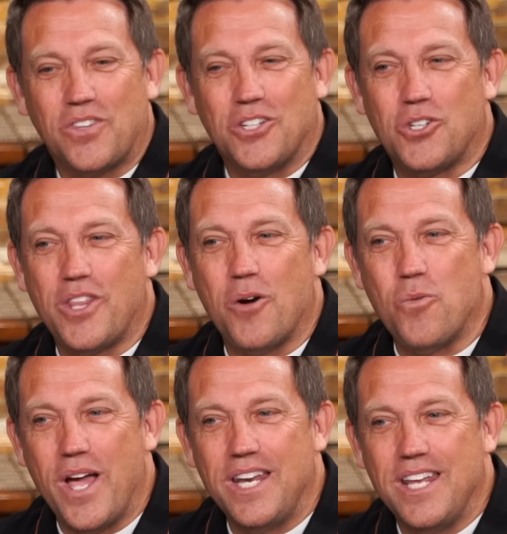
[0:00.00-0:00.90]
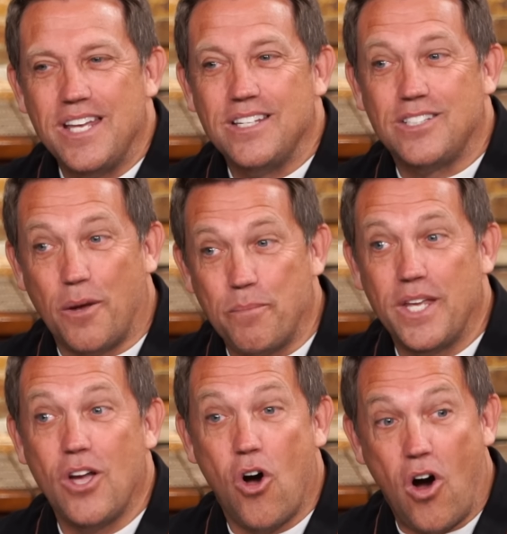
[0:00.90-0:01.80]
so that when
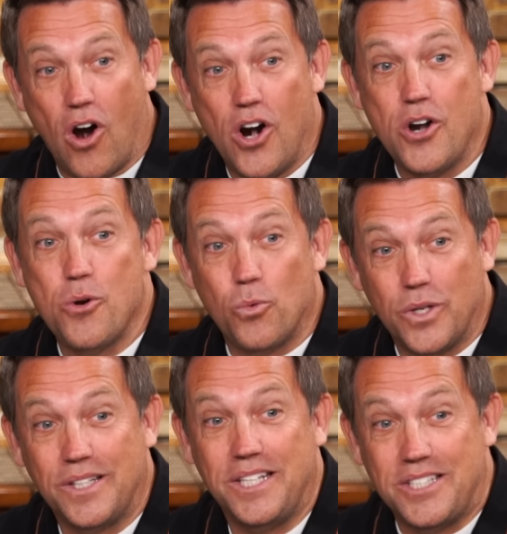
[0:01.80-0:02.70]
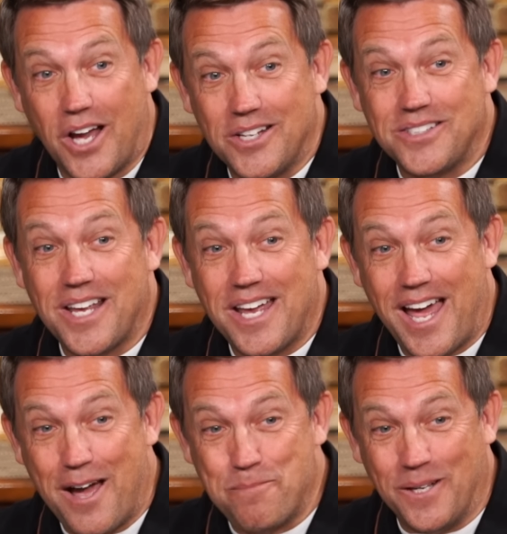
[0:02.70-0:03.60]
something hard really does
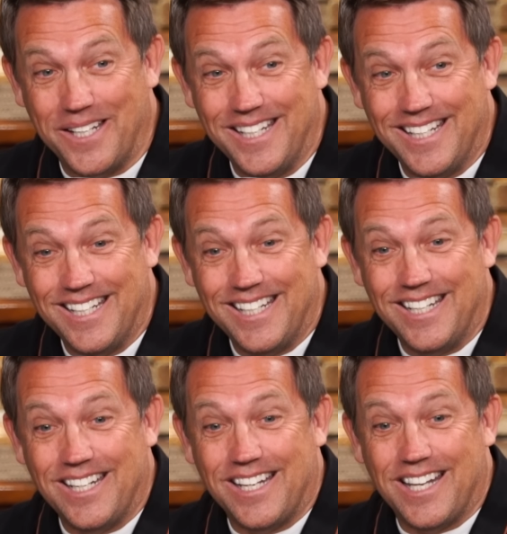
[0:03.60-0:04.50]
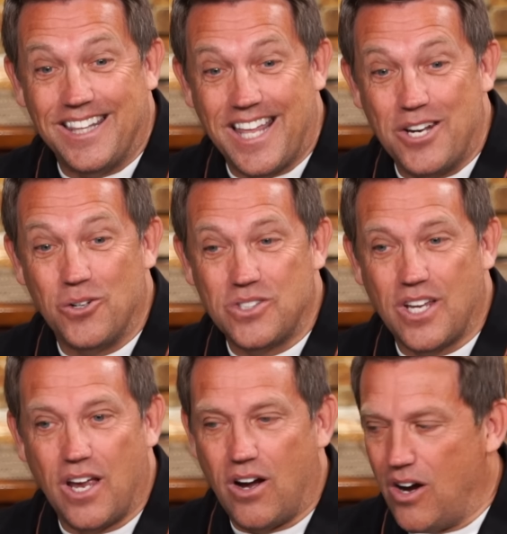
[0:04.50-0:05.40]
happen they don't
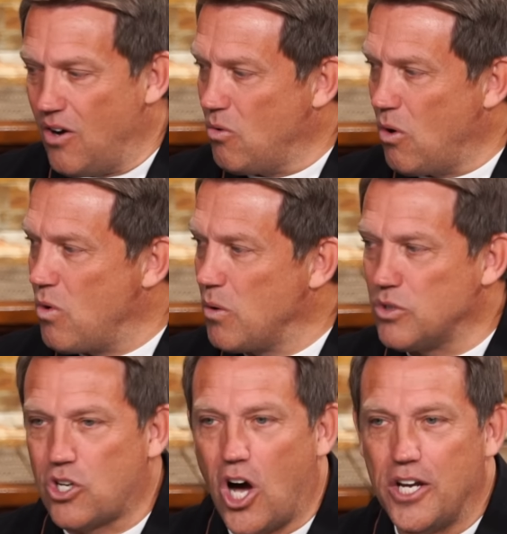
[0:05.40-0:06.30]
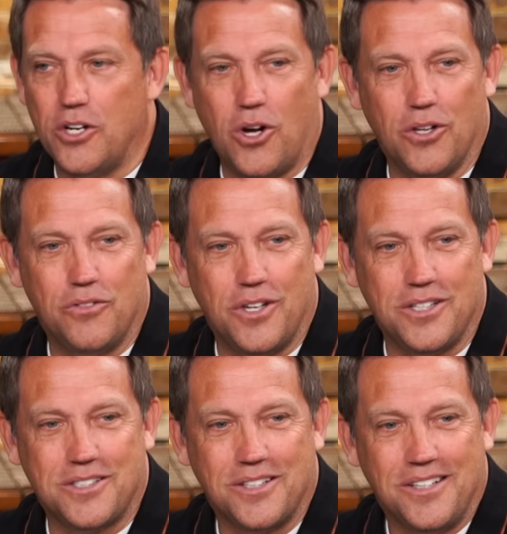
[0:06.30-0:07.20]
say oh well where was god in all of
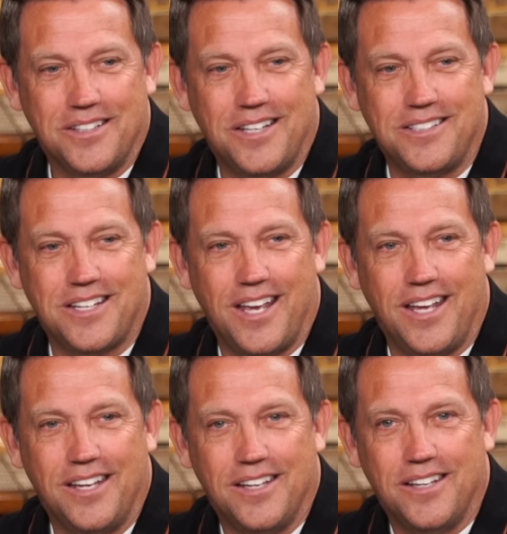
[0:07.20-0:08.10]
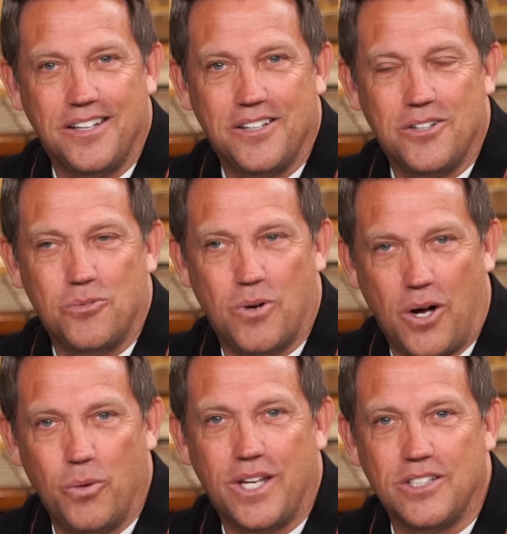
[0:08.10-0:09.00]
this mm-hmm. they say
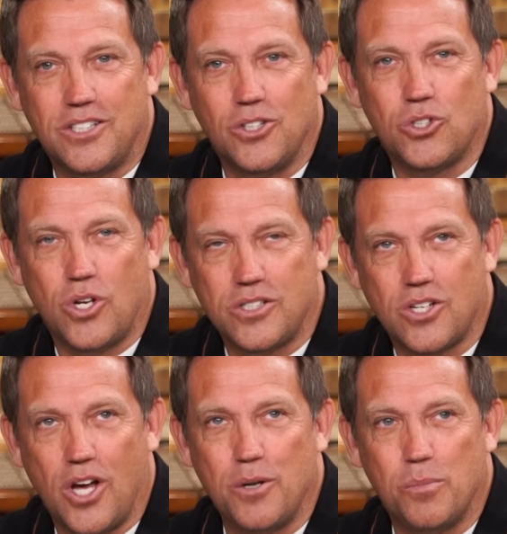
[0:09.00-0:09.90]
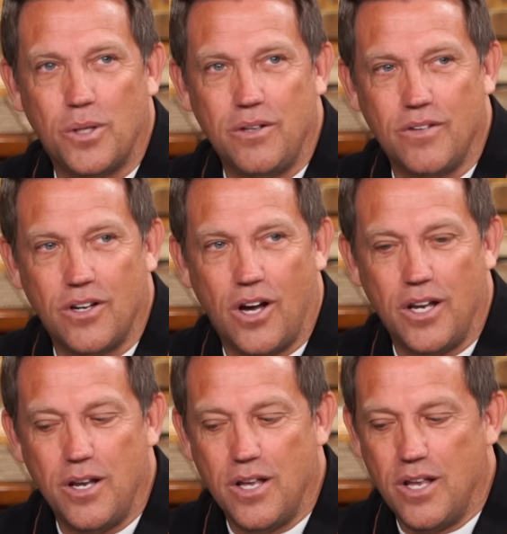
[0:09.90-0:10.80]
well we can still trust god and believe in
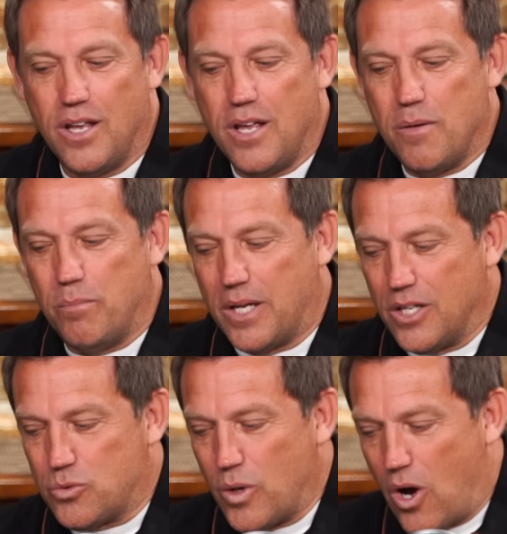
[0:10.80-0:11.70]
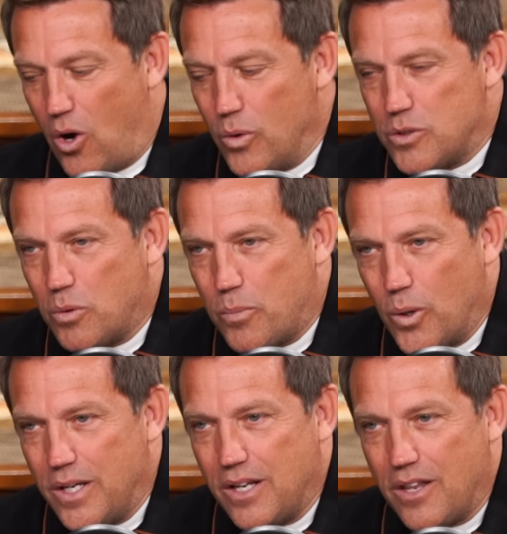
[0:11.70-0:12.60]
god because we always will
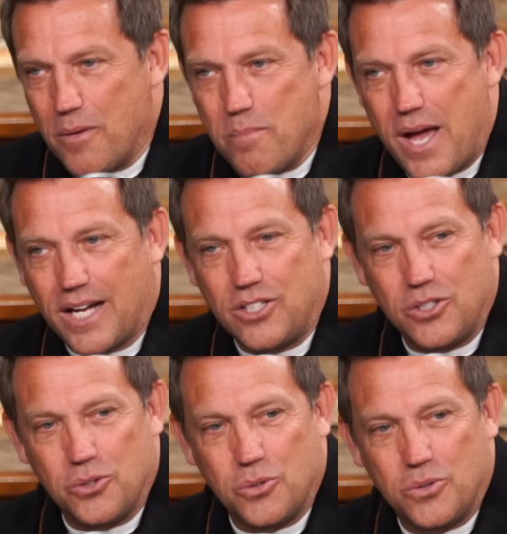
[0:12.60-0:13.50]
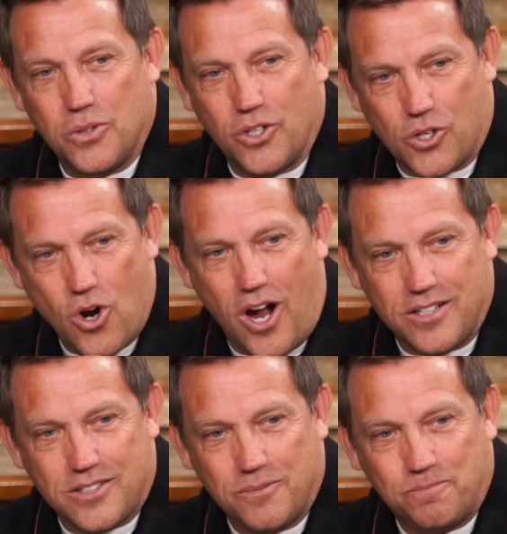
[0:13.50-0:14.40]
point them back to the
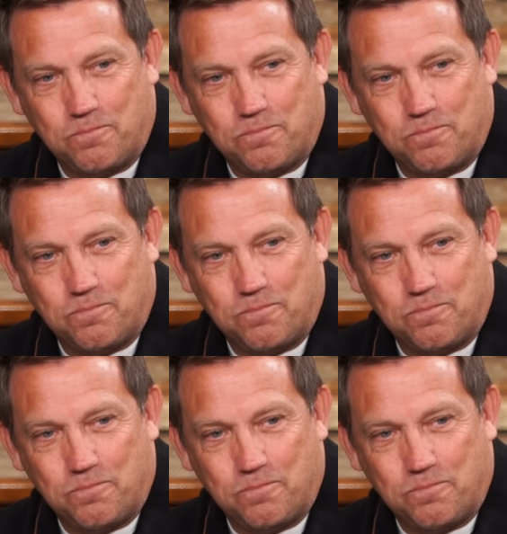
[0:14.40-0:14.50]
cross